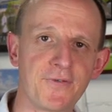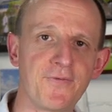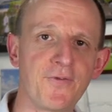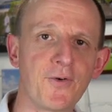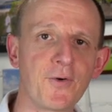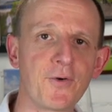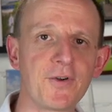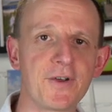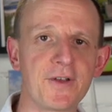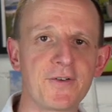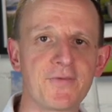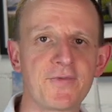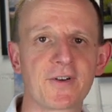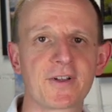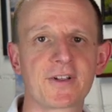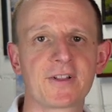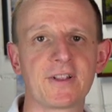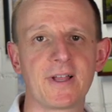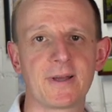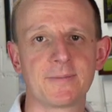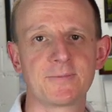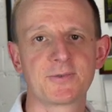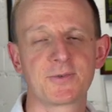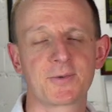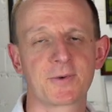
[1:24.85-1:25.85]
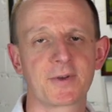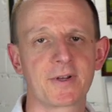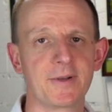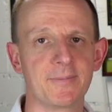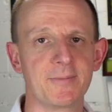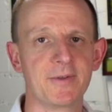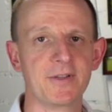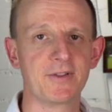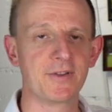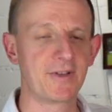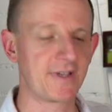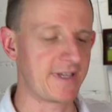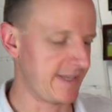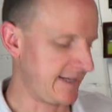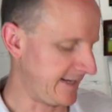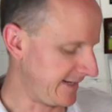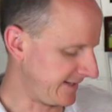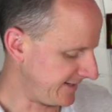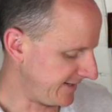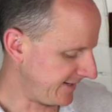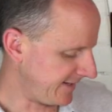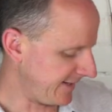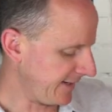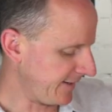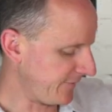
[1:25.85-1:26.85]
four different clubs we're gonna be looking at
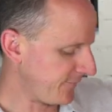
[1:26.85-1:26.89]
today.